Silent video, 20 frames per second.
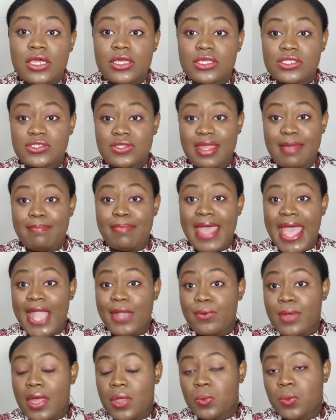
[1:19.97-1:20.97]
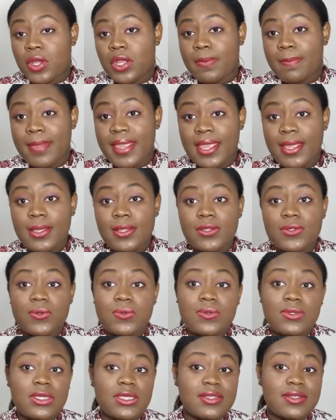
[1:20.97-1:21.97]
So that background work may
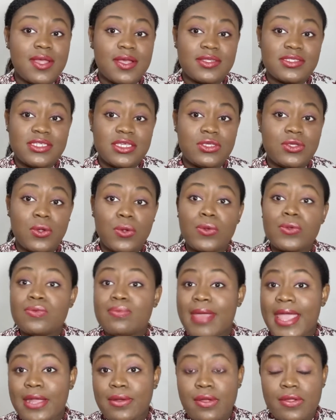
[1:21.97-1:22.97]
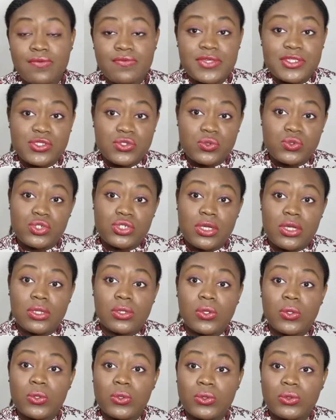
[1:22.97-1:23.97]
include conducting your own background research
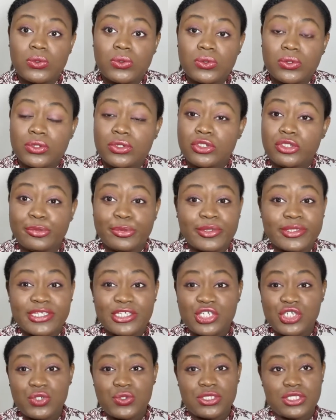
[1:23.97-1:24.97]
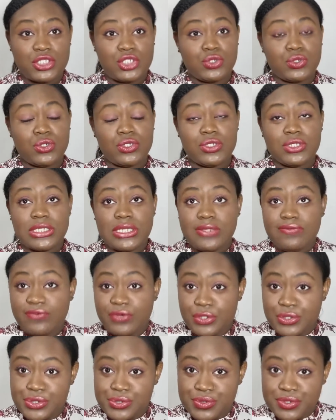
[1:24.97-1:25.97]
on local or global issues that you are looking for
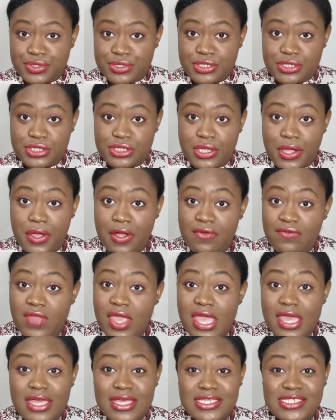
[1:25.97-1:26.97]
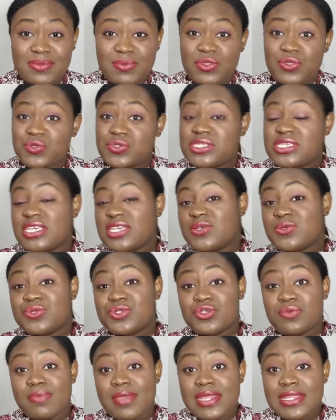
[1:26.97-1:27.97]
your students to solve. Some of those
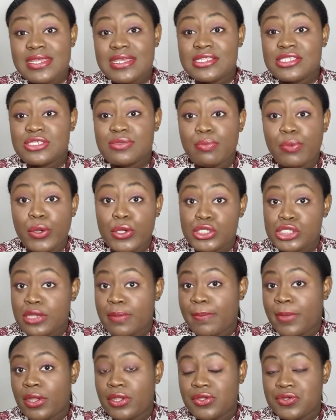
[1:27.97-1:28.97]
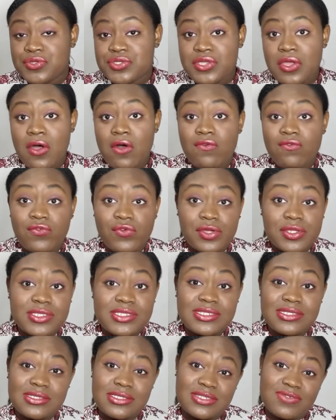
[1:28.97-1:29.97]
skills you may need to brush up on yourself. For
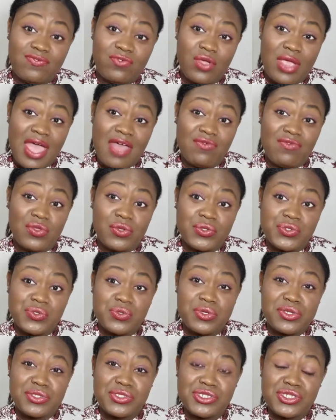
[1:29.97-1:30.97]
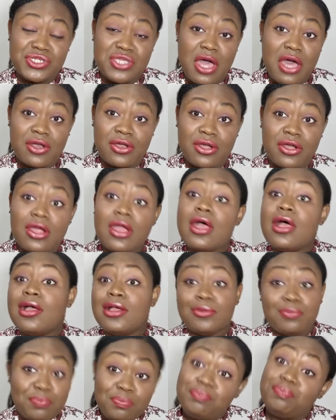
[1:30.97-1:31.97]
instance, if you're having your students solder,
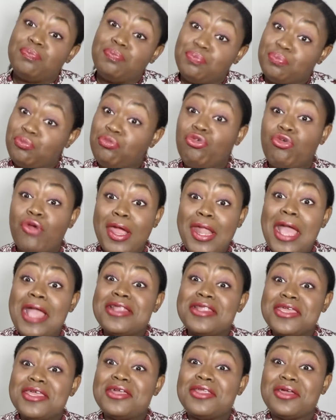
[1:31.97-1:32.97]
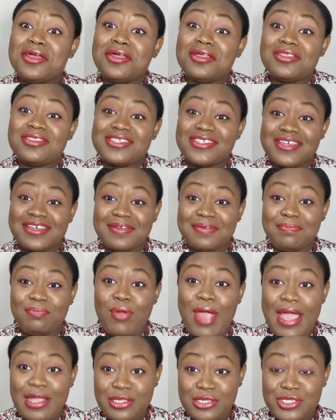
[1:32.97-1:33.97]
great idea to
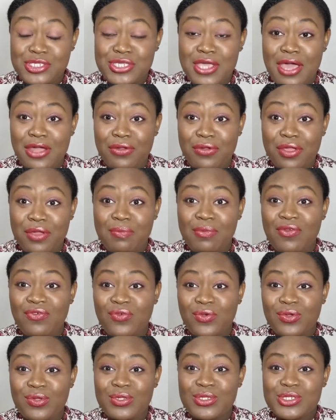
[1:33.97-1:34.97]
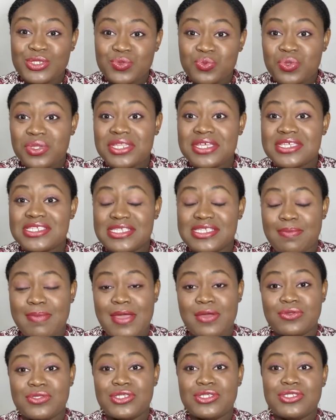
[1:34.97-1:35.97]
practice soldering before you just release them
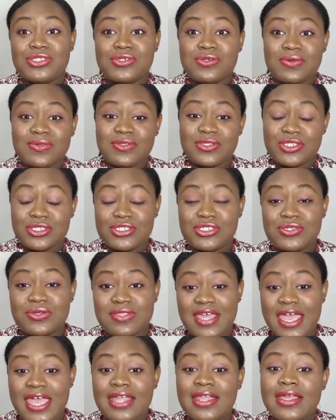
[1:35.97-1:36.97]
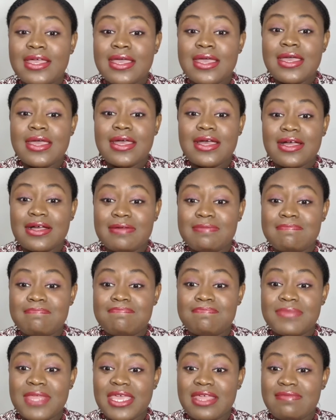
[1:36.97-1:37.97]
out to do that,
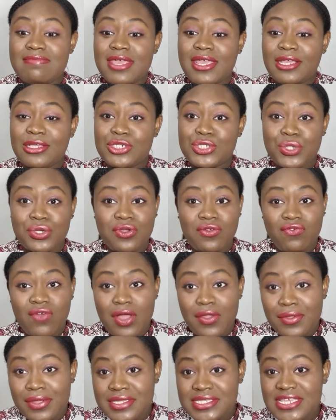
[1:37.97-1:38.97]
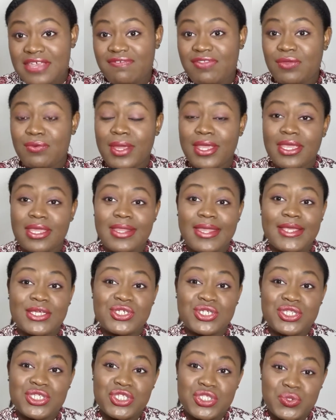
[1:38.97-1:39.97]
and making sure you're following safety
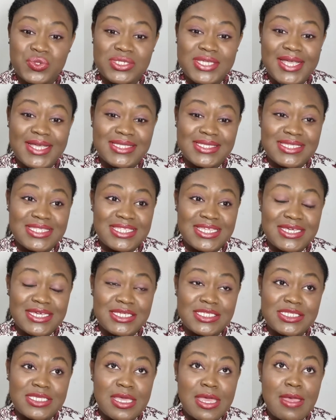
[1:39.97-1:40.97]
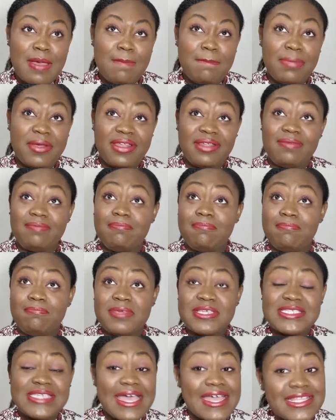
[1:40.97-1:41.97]
regulations, those kinds of things. But
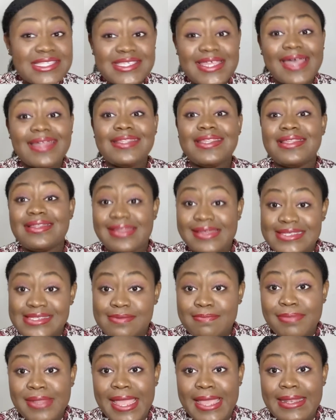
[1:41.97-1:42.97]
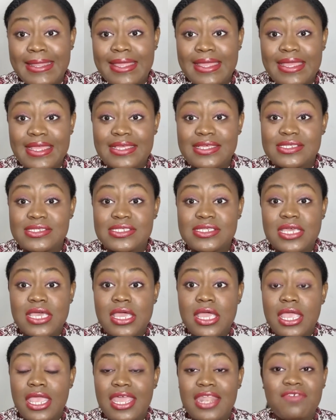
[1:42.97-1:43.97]
besides that, the lesson planning
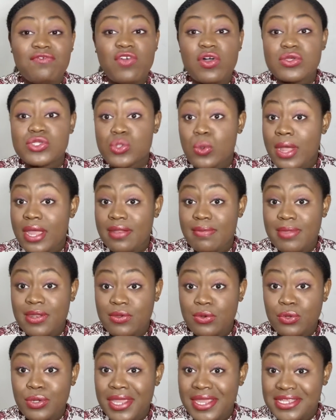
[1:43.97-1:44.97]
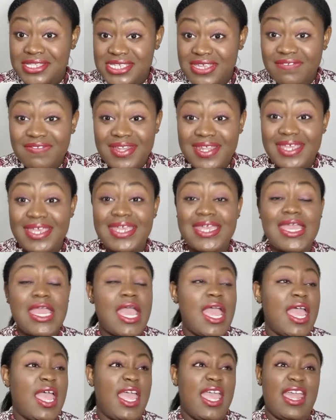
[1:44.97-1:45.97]
it involves quite a bit of creativity.
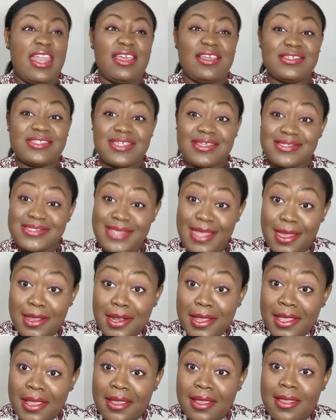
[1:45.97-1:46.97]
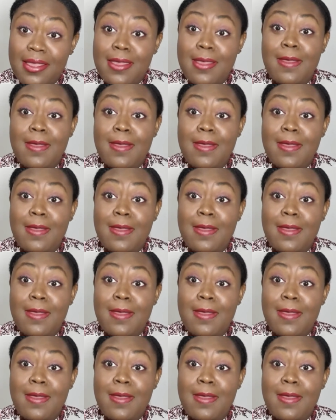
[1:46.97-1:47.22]
It is exciting.